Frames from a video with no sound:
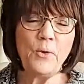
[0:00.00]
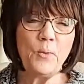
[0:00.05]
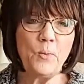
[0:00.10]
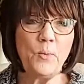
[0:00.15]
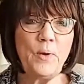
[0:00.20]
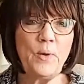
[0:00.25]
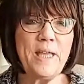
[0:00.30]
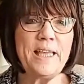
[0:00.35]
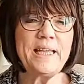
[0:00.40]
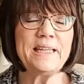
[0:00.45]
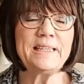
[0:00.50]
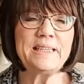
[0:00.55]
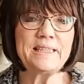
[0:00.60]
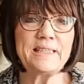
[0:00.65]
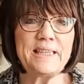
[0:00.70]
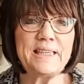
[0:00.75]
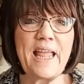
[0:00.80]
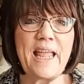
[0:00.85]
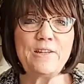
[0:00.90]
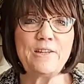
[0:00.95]
We can
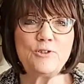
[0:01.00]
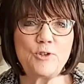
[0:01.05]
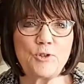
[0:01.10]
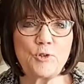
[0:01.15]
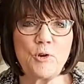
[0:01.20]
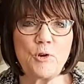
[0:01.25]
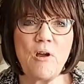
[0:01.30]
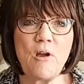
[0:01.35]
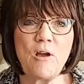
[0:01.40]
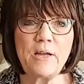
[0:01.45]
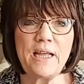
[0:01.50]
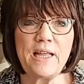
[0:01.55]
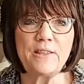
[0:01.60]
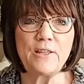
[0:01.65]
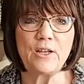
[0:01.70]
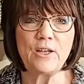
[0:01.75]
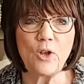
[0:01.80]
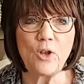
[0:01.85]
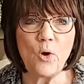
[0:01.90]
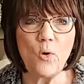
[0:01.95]
stand strong in
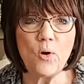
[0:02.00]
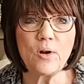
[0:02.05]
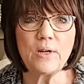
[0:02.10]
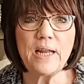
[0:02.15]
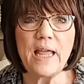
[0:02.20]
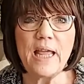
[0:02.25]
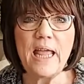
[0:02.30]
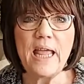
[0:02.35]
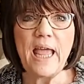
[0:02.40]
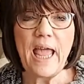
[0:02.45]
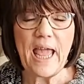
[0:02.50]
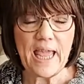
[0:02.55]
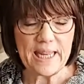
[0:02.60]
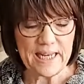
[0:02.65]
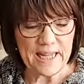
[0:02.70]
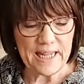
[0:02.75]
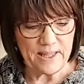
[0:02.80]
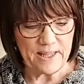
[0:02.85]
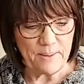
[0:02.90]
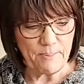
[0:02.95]
the Lord
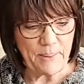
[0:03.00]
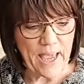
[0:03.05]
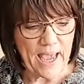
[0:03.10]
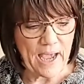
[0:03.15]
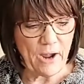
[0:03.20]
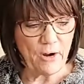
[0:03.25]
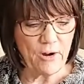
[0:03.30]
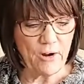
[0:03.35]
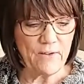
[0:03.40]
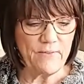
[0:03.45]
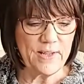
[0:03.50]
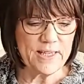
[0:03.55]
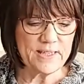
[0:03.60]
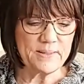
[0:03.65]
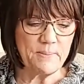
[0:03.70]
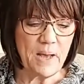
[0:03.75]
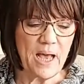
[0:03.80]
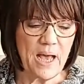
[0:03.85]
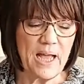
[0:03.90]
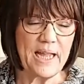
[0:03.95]
and in the power of his
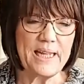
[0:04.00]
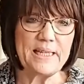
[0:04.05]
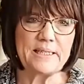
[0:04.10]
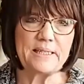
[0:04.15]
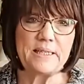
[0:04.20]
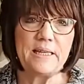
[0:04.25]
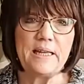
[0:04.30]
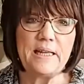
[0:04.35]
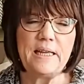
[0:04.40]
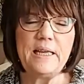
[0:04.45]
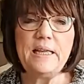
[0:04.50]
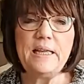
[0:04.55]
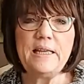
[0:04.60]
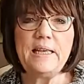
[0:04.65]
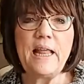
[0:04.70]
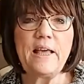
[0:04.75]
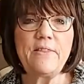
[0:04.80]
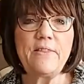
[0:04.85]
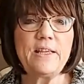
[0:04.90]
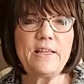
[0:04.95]
might.
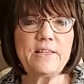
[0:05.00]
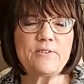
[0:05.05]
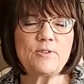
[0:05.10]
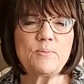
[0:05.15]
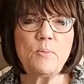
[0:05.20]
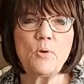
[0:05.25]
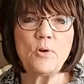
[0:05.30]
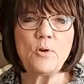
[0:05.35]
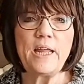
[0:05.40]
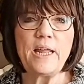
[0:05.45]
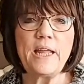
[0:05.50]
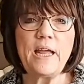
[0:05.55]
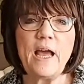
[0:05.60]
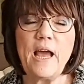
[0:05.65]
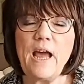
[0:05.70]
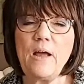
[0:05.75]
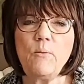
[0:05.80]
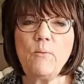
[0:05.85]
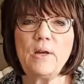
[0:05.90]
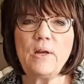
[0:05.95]
Now this morning,
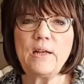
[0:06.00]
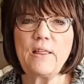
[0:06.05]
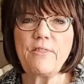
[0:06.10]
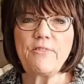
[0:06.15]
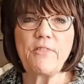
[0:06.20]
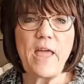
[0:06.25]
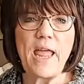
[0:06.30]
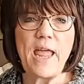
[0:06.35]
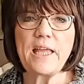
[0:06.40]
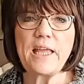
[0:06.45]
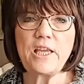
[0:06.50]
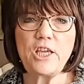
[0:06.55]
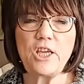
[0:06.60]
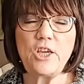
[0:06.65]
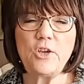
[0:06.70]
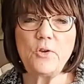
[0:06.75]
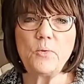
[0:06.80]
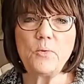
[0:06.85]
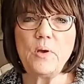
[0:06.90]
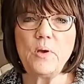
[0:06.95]
I want to thank
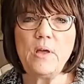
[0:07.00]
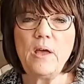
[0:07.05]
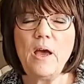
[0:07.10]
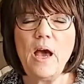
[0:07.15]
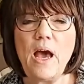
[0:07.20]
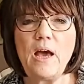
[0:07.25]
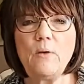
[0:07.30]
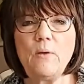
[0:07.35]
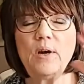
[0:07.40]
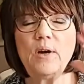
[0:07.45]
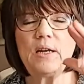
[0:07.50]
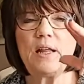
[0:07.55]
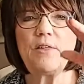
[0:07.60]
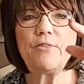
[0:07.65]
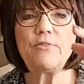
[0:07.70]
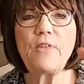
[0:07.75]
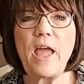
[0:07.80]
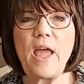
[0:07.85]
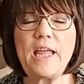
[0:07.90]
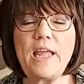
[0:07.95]
you. I want to
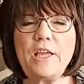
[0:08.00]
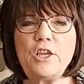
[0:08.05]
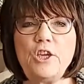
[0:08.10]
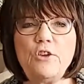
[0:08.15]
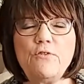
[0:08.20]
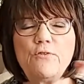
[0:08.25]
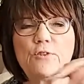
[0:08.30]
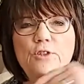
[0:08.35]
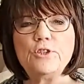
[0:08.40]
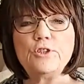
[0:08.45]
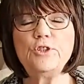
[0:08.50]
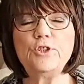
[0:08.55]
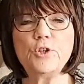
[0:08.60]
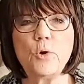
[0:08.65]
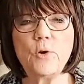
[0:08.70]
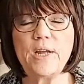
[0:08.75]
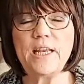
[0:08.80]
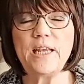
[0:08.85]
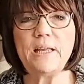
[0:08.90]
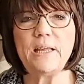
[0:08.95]
thank you for
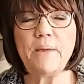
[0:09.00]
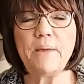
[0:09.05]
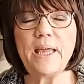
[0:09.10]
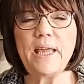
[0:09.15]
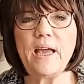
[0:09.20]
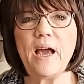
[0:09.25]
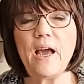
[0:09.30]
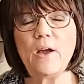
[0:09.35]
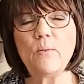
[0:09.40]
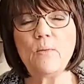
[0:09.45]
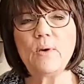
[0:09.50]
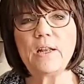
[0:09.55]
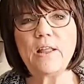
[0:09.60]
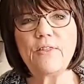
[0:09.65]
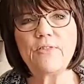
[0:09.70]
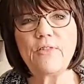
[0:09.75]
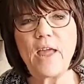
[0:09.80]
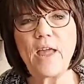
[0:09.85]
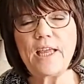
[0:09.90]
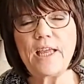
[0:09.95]
joining me. I want to
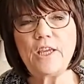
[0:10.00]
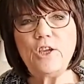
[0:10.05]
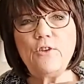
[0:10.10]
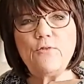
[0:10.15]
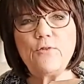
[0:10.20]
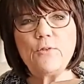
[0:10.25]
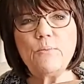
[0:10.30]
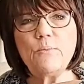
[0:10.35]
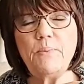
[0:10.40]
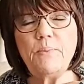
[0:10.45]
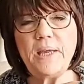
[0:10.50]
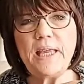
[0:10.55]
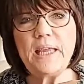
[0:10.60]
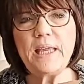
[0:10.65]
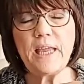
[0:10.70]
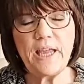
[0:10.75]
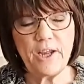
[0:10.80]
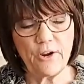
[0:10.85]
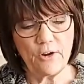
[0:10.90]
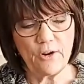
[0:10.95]
thank you for being
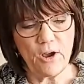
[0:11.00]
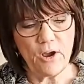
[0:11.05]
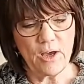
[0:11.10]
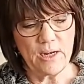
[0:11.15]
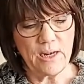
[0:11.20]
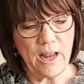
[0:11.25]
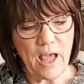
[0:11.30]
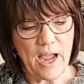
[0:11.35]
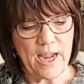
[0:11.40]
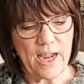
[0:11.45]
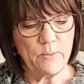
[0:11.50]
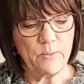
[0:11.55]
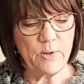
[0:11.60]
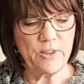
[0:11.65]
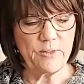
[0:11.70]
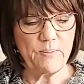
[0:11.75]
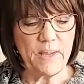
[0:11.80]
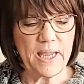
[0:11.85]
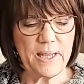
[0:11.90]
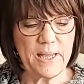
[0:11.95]
here online
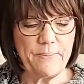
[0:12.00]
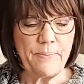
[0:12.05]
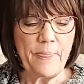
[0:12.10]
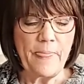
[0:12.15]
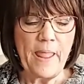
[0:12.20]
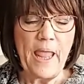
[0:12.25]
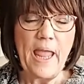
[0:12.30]
with me.